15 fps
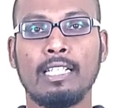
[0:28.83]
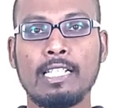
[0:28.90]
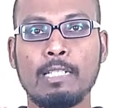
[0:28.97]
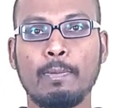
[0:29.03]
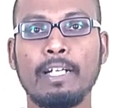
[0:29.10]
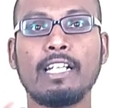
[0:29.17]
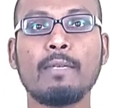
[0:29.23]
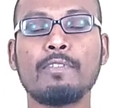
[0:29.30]
The
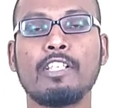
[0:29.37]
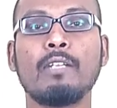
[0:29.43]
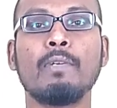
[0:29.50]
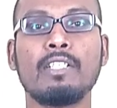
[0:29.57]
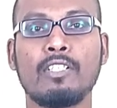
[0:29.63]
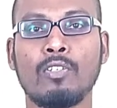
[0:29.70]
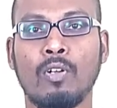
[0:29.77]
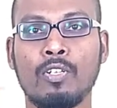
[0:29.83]
split up
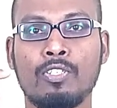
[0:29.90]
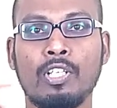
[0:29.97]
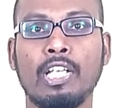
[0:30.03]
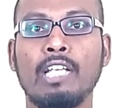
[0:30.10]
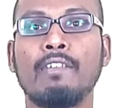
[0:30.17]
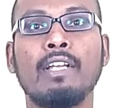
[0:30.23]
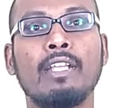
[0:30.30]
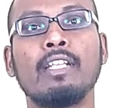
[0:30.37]
syllabus is also
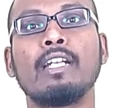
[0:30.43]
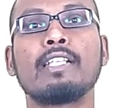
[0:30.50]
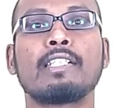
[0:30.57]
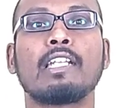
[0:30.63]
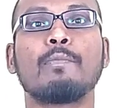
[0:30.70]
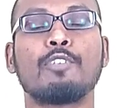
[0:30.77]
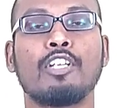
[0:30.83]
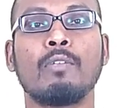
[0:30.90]
given in the
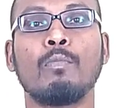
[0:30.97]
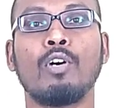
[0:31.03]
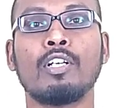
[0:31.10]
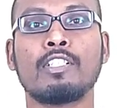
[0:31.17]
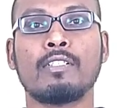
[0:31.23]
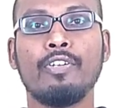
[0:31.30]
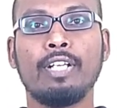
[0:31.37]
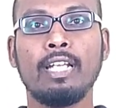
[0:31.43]
description
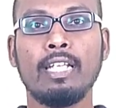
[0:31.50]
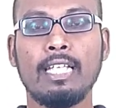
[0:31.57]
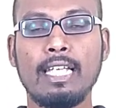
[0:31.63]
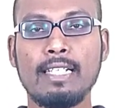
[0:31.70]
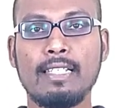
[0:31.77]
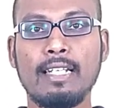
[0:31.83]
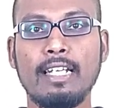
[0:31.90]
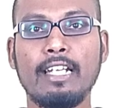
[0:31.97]
box. You can
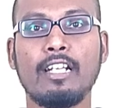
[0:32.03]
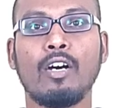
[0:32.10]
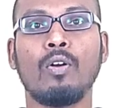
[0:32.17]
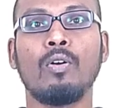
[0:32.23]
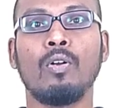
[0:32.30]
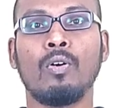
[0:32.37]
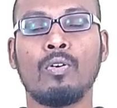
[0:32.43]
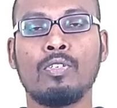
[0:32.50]
easily
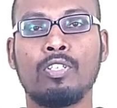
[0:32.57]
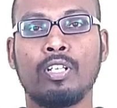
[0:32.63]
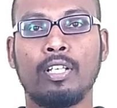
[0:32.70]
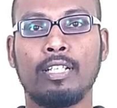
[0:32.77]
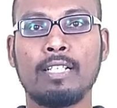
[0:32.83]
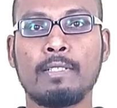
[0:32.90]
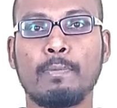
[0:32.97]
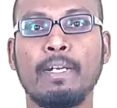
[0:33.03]
download
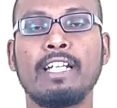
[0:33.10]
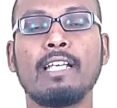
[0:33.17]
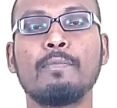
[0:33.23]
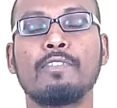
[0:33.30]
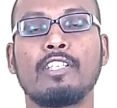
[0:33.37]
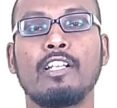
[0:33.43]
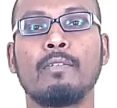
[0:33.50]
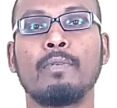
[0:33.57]
the split up
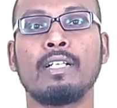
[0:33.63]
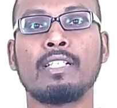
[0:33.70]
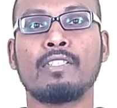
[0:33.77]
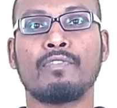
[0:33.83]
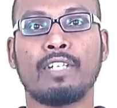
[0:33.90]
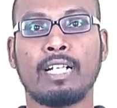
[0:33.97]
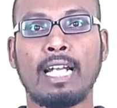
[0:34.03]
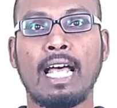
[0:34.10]
syllabus
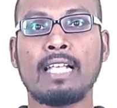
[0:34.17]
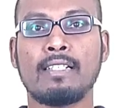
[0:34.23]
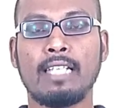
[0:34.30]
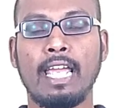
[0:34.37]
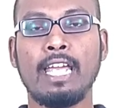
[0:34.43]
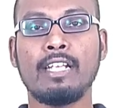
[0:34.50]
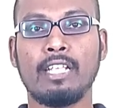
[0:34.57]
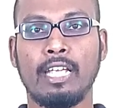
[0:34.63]
for class
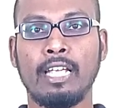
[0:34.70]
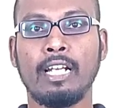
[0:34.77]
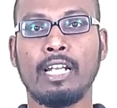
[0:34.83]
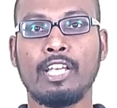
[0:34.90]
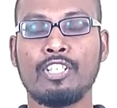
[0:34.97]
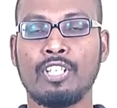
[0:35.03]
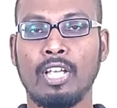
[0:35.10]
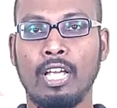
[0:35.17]
8
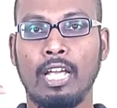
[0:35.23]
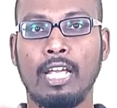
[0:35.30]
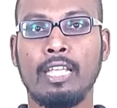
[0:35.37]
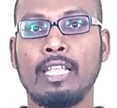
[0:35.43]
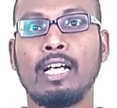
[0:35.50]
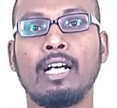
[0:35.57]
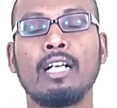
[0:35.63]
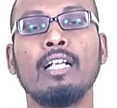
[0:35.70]
English in
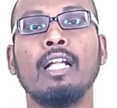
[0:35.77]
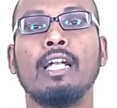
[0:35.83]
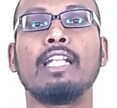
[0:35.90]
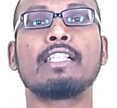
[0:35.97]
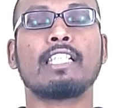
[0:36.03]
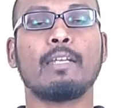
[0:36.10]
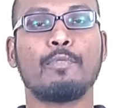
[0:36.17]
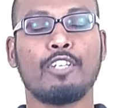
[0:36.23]
the
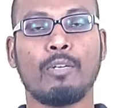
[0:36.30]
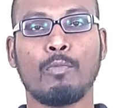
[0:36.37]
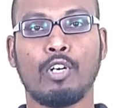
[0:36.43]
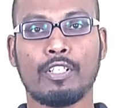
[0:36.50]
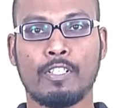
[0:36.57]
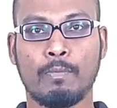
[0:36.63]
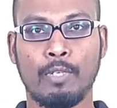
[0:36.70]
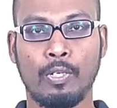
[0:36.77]
description
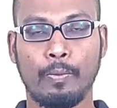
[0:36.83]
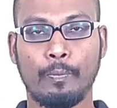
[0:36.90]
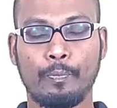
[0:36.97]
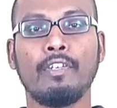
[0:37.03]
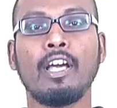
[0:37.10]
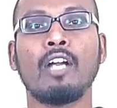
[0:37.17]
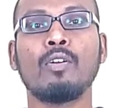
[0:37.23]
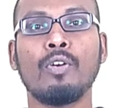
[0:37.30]
box below.
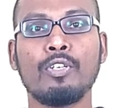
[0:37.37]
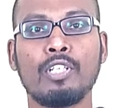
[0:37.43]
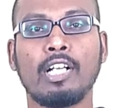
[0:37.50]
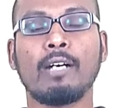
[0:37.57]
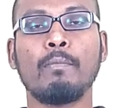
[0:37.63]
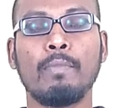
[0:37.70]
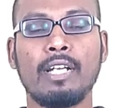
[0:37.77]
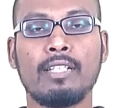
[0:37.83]
We are going to
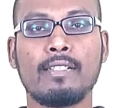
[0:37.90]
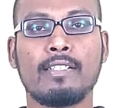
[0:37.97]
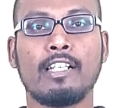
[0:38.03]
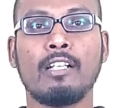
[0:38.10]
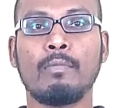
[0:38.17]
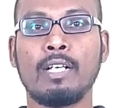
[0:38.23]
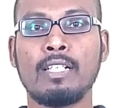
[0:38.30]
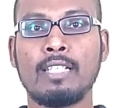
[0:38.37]
complete the
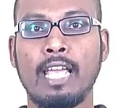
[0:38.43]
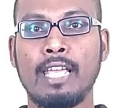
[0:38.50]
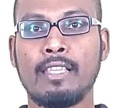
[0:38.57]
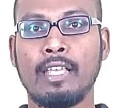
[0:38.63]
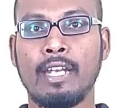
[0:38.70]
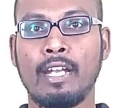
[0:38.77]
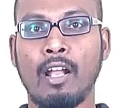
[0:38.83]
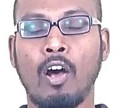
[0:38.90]
syllabus either
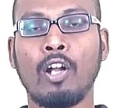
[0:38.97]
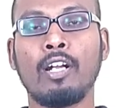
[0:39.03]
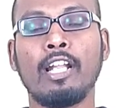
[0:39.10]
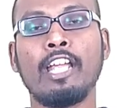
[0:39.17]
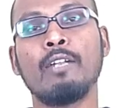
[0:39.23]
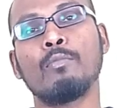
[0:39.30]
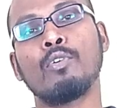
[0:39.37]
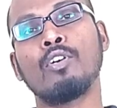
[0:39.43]
in
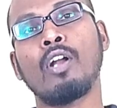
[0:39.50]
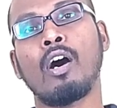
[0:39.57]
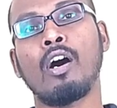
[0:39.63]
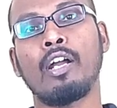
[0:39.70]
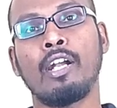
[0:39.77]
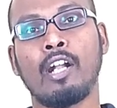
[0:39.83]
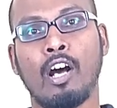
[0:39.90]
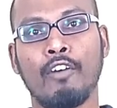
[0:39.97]
online mode
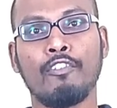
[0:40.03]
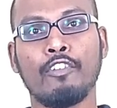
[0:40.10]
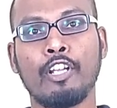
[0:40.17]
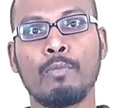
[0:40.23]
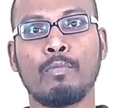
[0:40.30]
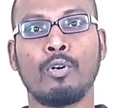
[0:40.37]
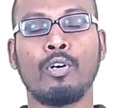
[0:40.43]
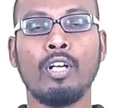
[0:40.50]
or in
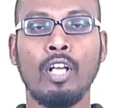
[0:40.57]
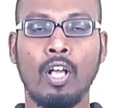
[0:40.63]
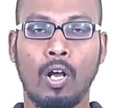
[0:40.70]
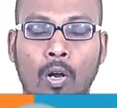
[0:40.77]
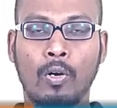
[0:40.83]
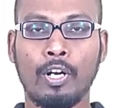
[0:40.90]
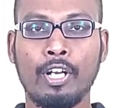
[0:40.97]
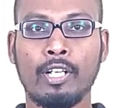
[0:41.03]
offline mode
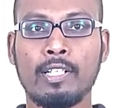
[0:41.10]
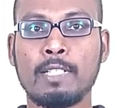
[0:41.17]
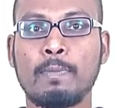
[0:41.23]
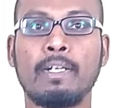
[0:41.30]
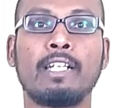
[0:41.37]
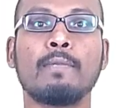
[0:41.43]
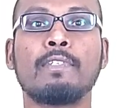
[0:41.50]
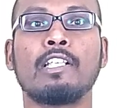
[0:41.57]
according to the
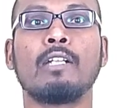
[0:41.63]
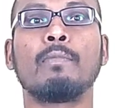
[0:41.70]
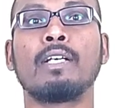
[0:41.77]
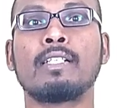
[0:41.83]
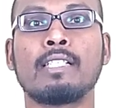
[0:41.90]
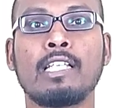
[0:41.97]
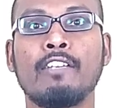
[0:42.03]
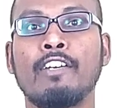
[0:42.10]
split up
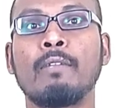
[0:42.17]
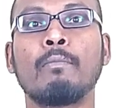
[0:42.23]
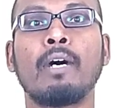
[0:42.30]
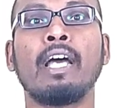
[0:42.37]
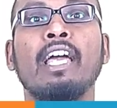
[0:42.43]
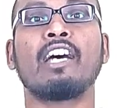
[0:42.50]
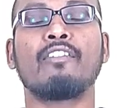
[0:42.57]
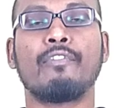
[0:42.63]
syllabus given
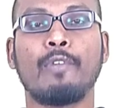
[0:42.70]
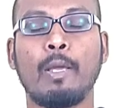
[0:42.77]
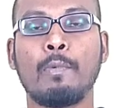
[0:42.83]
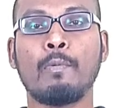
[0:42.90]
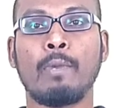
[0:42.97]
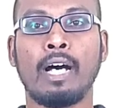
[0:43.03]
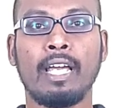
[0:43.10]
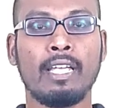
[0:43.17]
by or
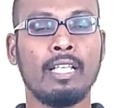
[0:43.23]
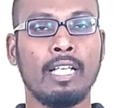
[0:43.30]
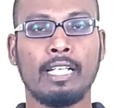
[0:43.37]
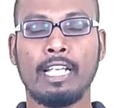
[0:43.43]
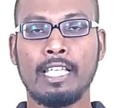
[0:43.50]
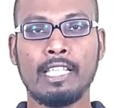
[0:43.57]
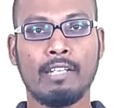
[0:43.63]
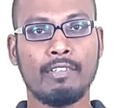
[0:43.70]
framed by
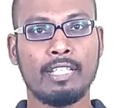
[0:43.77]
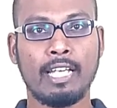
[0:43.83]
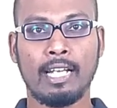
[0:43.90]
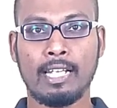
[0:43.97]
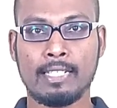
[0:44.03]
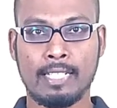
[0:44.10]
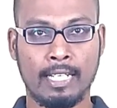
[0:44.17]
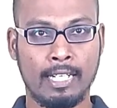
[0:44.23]
Kendriya
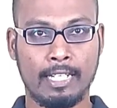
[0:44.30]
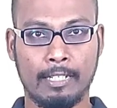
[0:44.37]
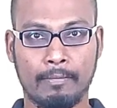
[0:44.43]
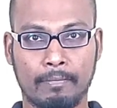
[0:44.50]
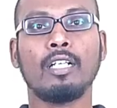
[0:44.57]
Vidyalaya Sangathan.